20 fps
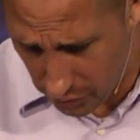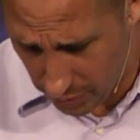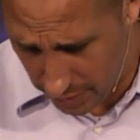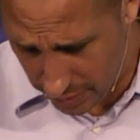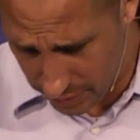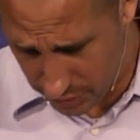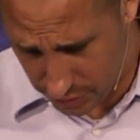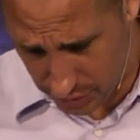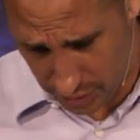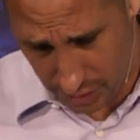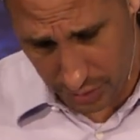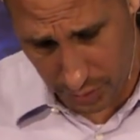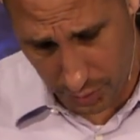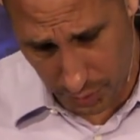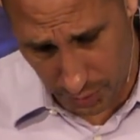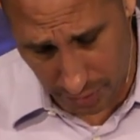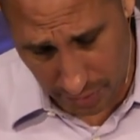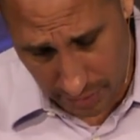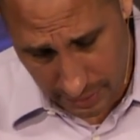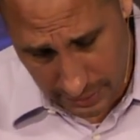fruitful and
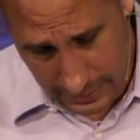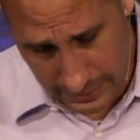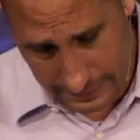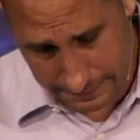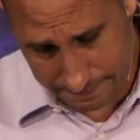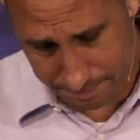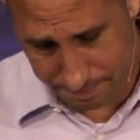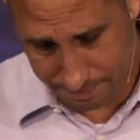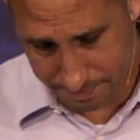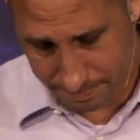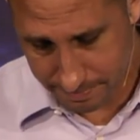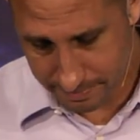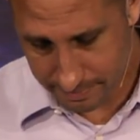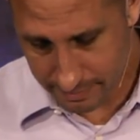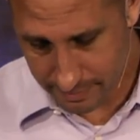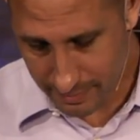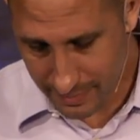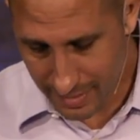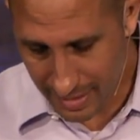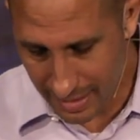secure.
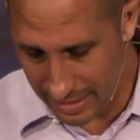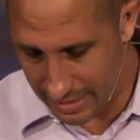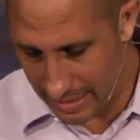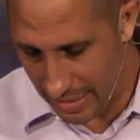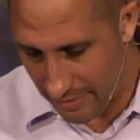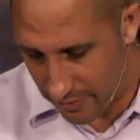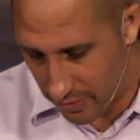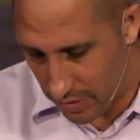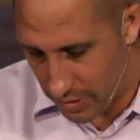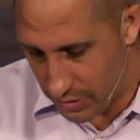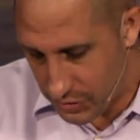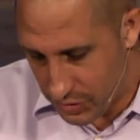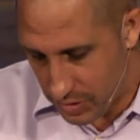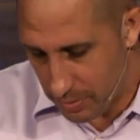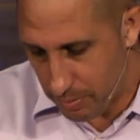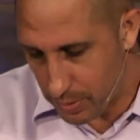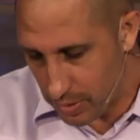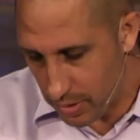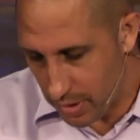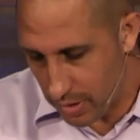In that
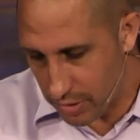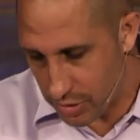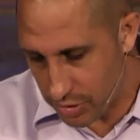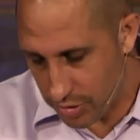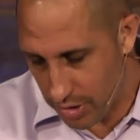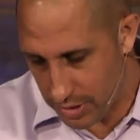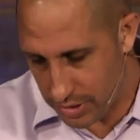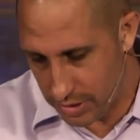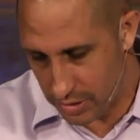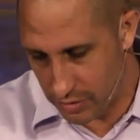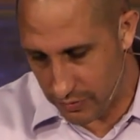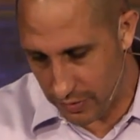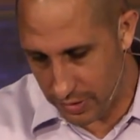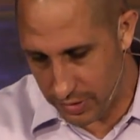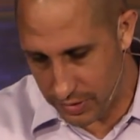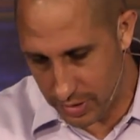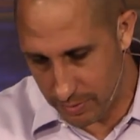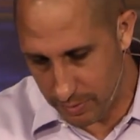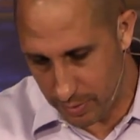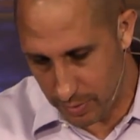very simple
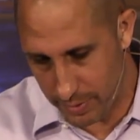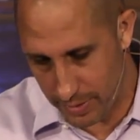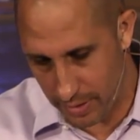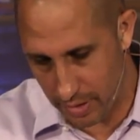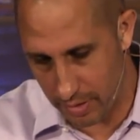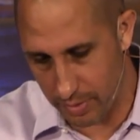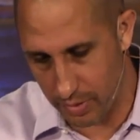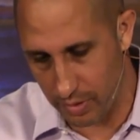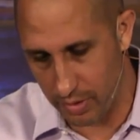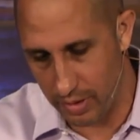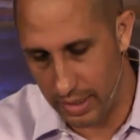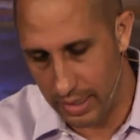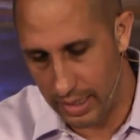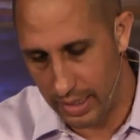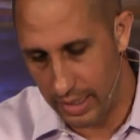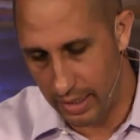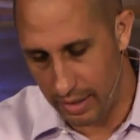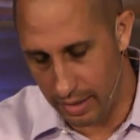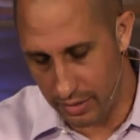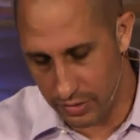illustration, this very simple
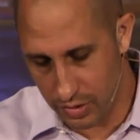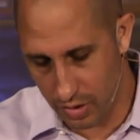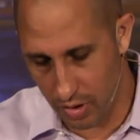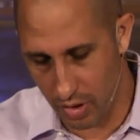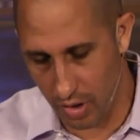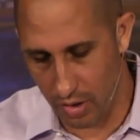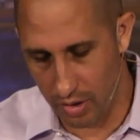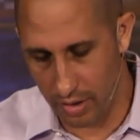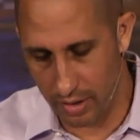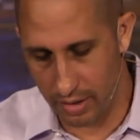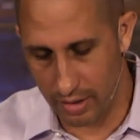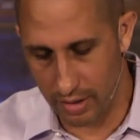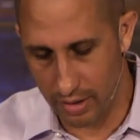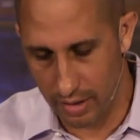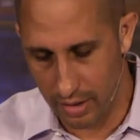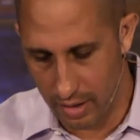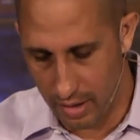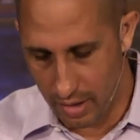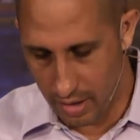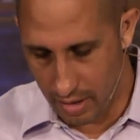parable, he's
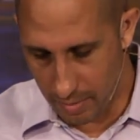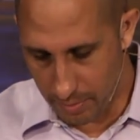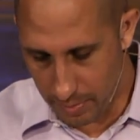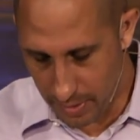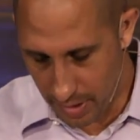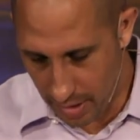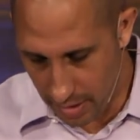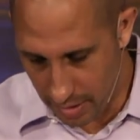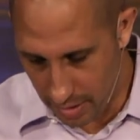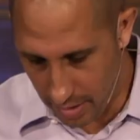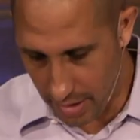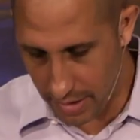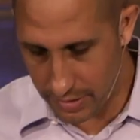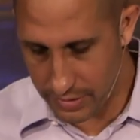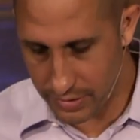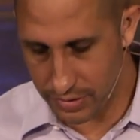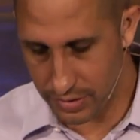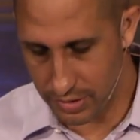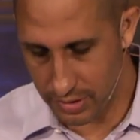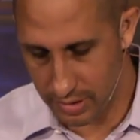calling
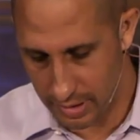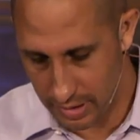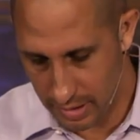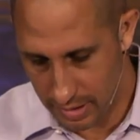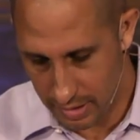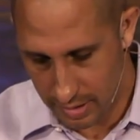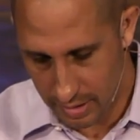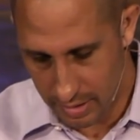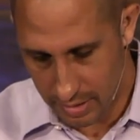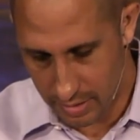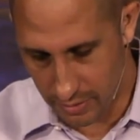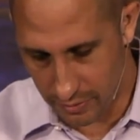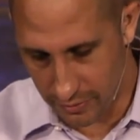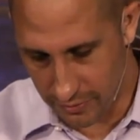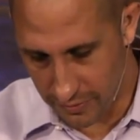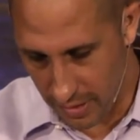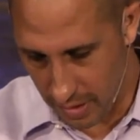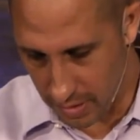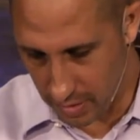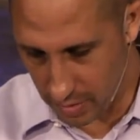upon us
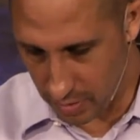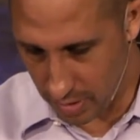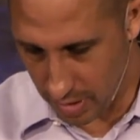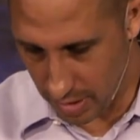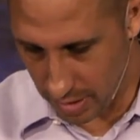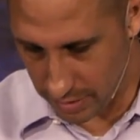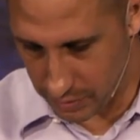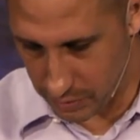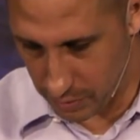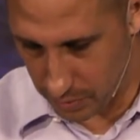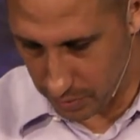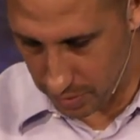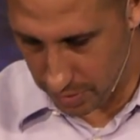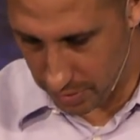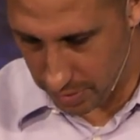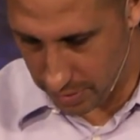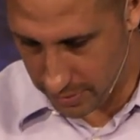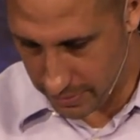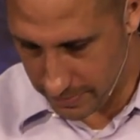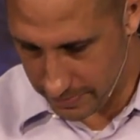to follow
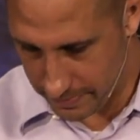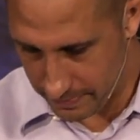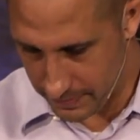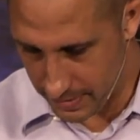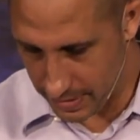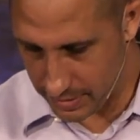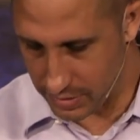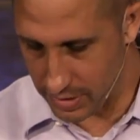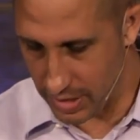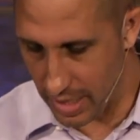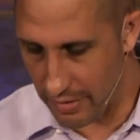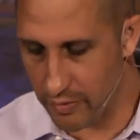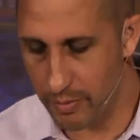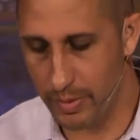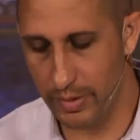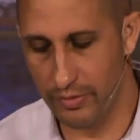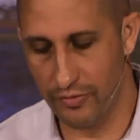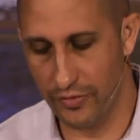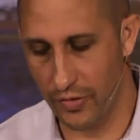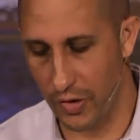God's word.
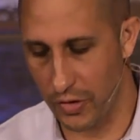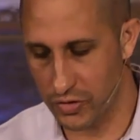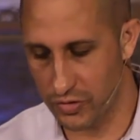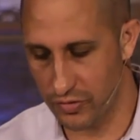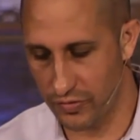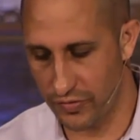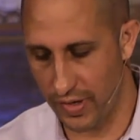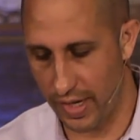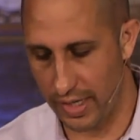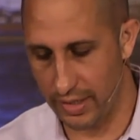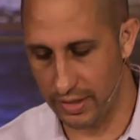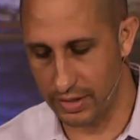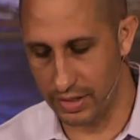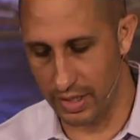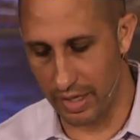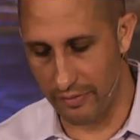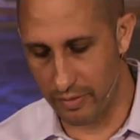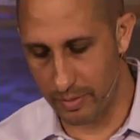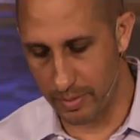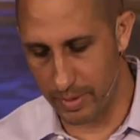It's never been
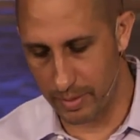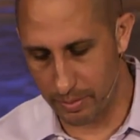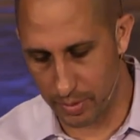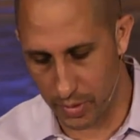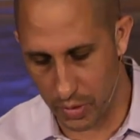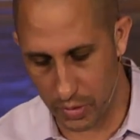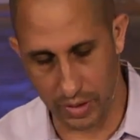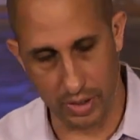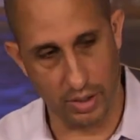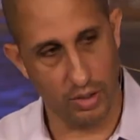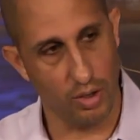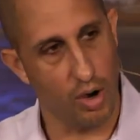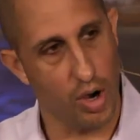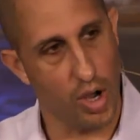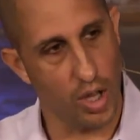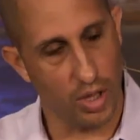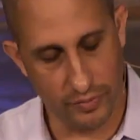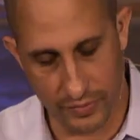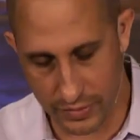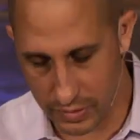falsified. It's never been
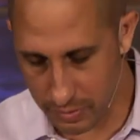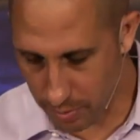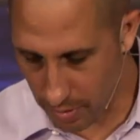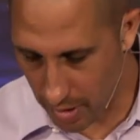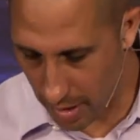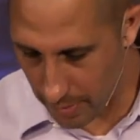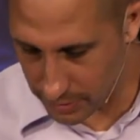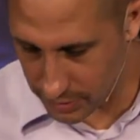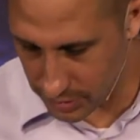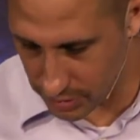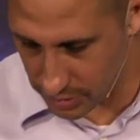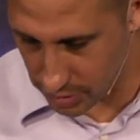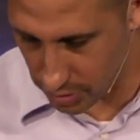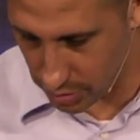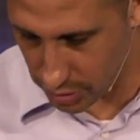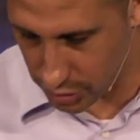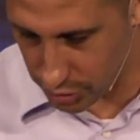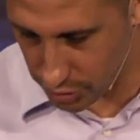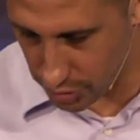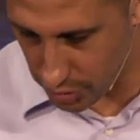broken. All of his
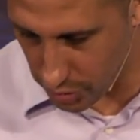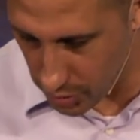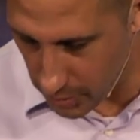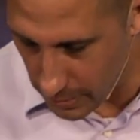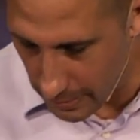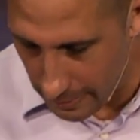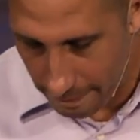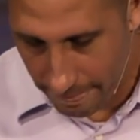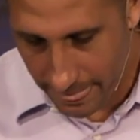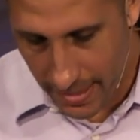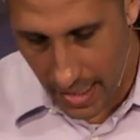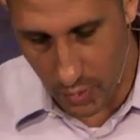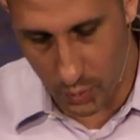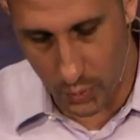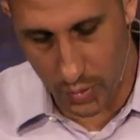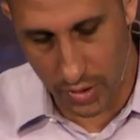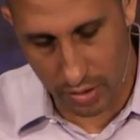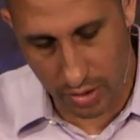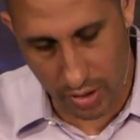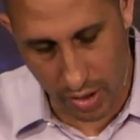promises are true.
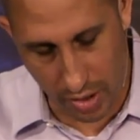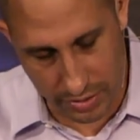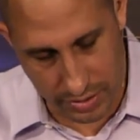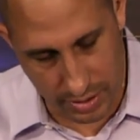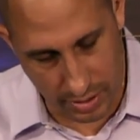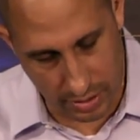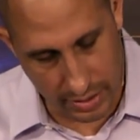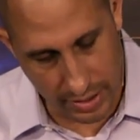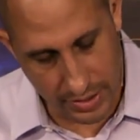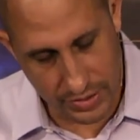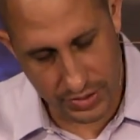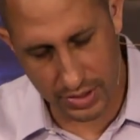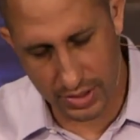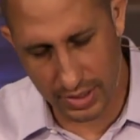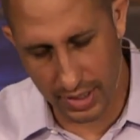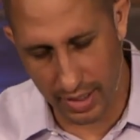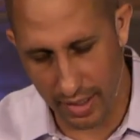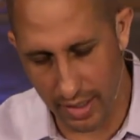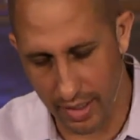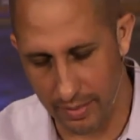And we are called to
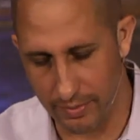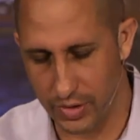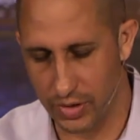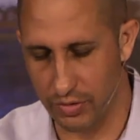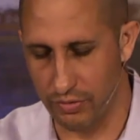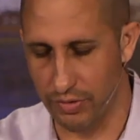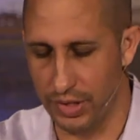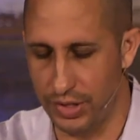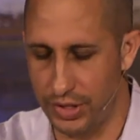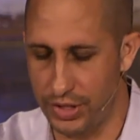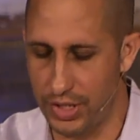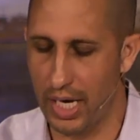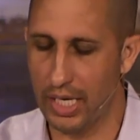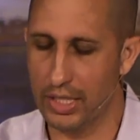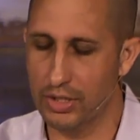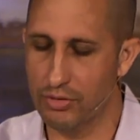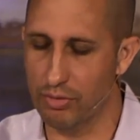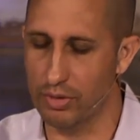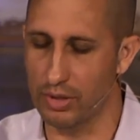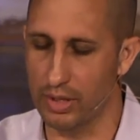listen to him, to
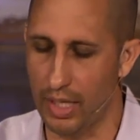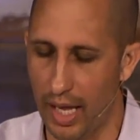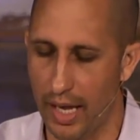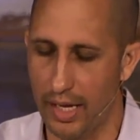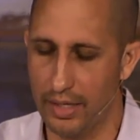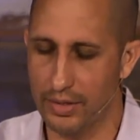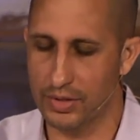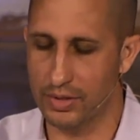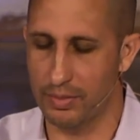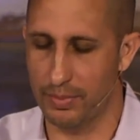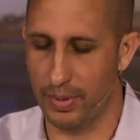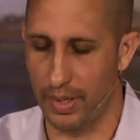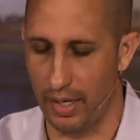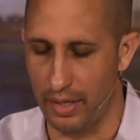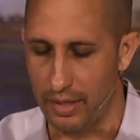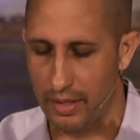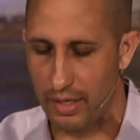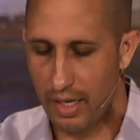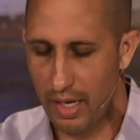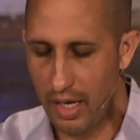reject
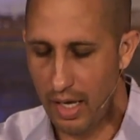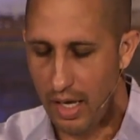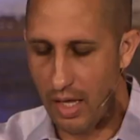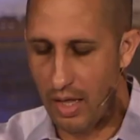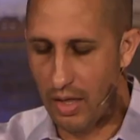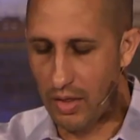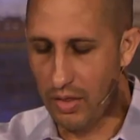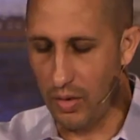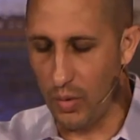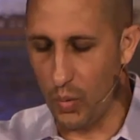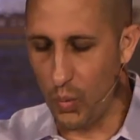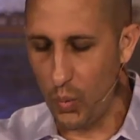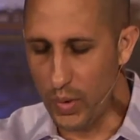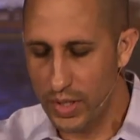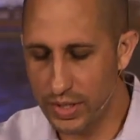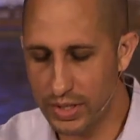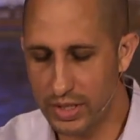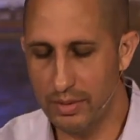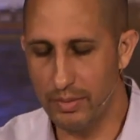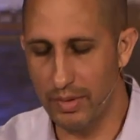reliance upon
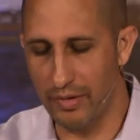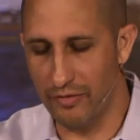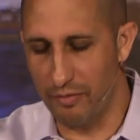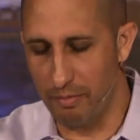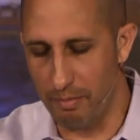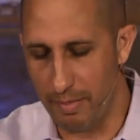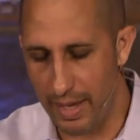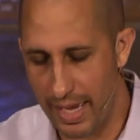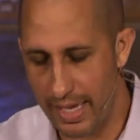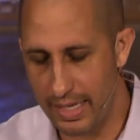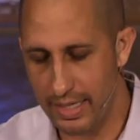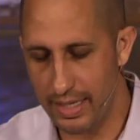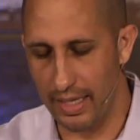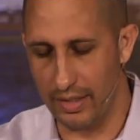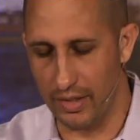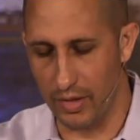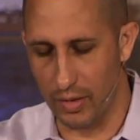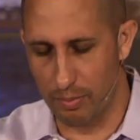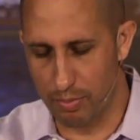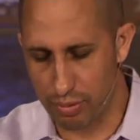the wisdom of
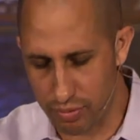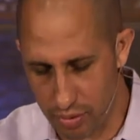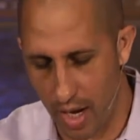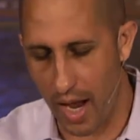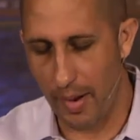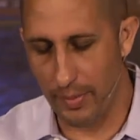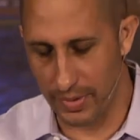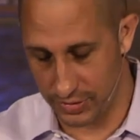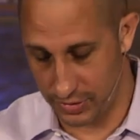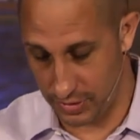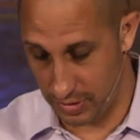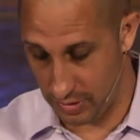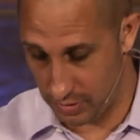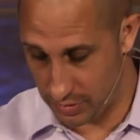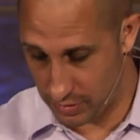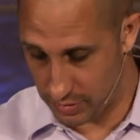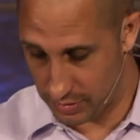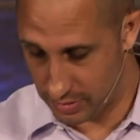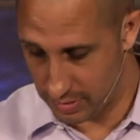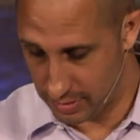men and their
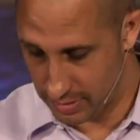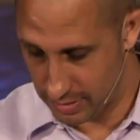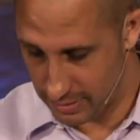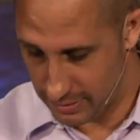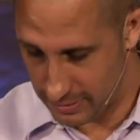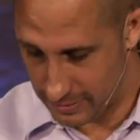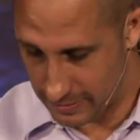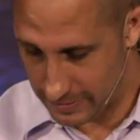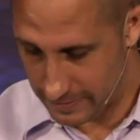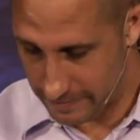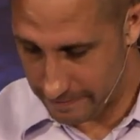promises,